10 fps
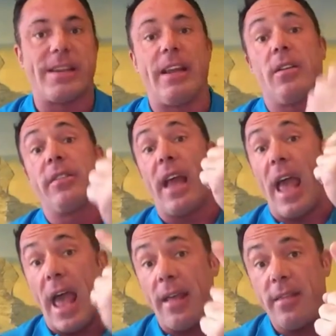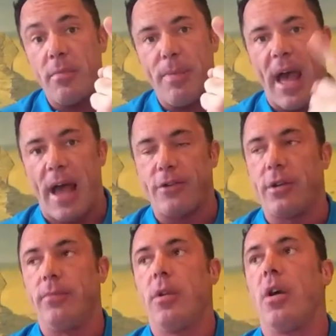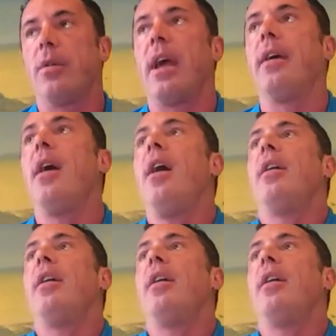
skills and the passion, okay?